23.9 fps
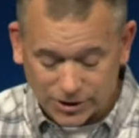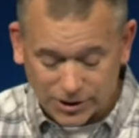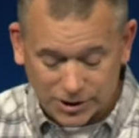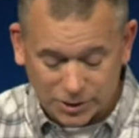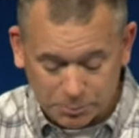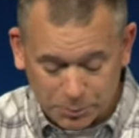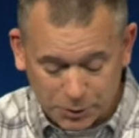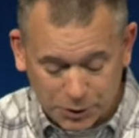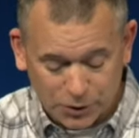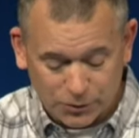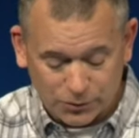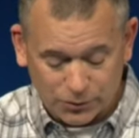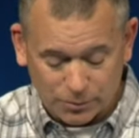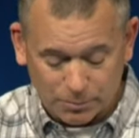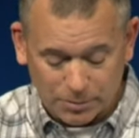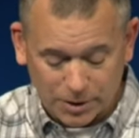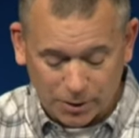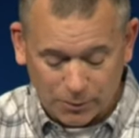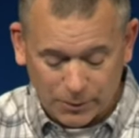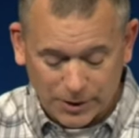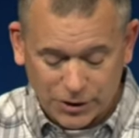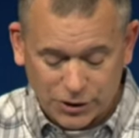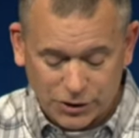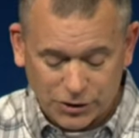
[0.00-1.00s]
It's beautiful. But
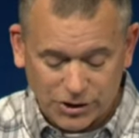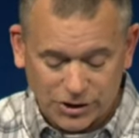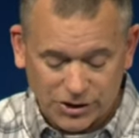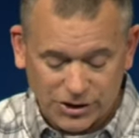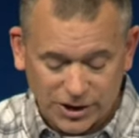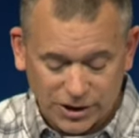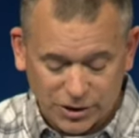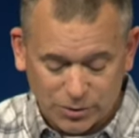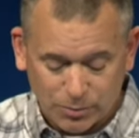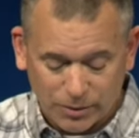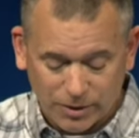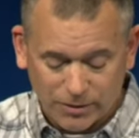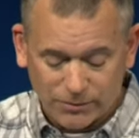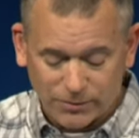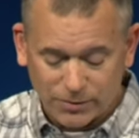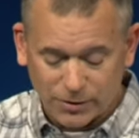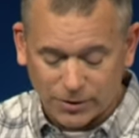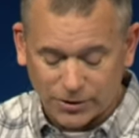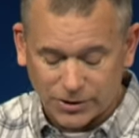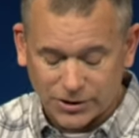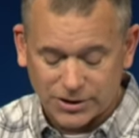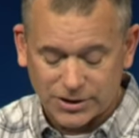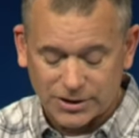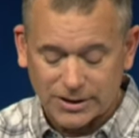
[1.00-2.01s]
I'll read you just this one
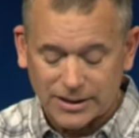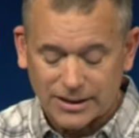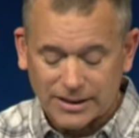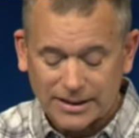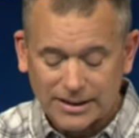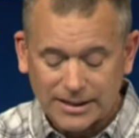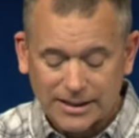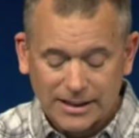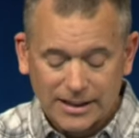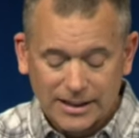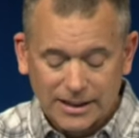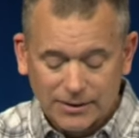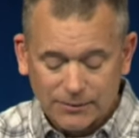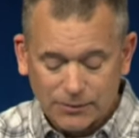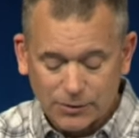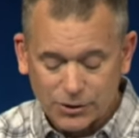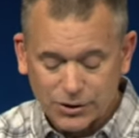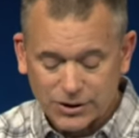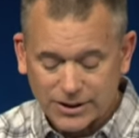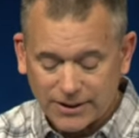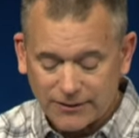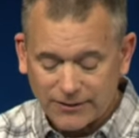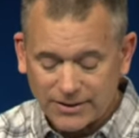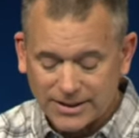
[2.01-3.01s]
verse, verse
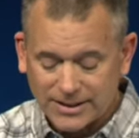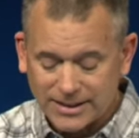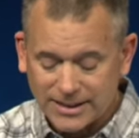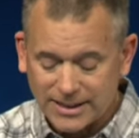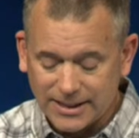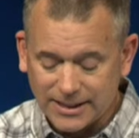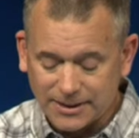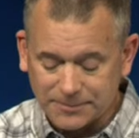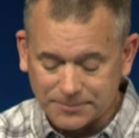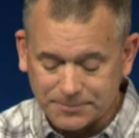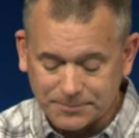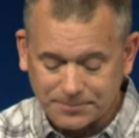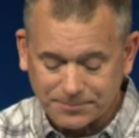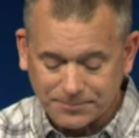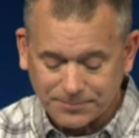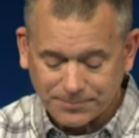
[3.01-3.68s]
17.